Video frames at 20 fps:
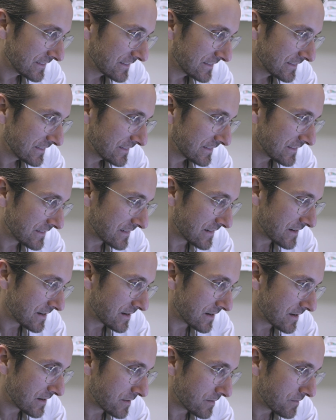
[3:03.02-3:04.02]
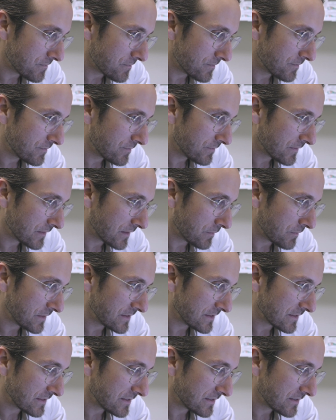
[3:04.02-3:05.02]
I think that the future of treatments
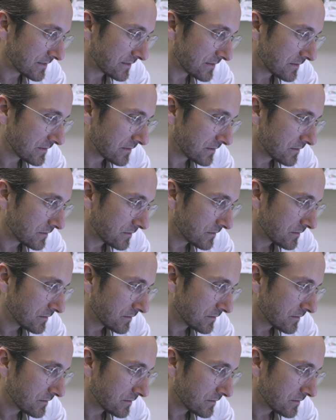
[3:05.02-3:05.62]
is going to be trying to